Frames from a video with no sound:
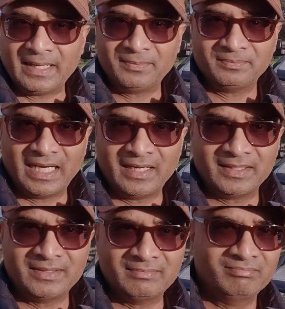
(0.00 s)

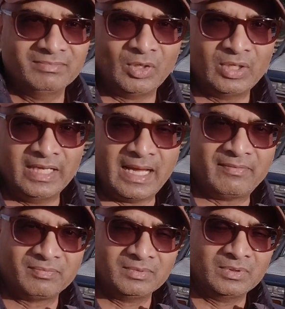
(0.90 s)
I only
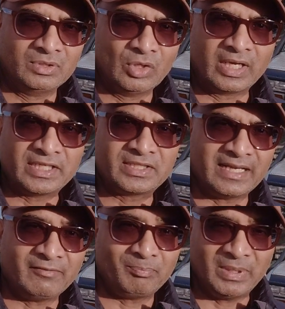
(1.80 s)
have knowledge
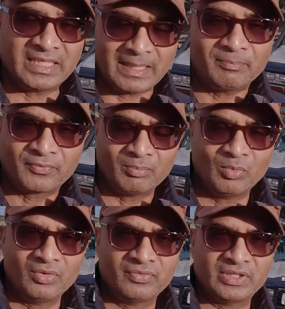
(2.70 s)
that I've picked up
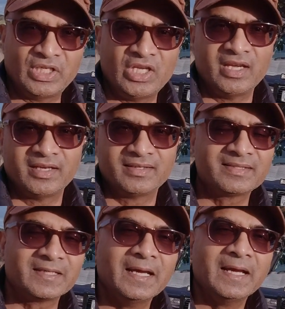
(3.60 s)
from over the years,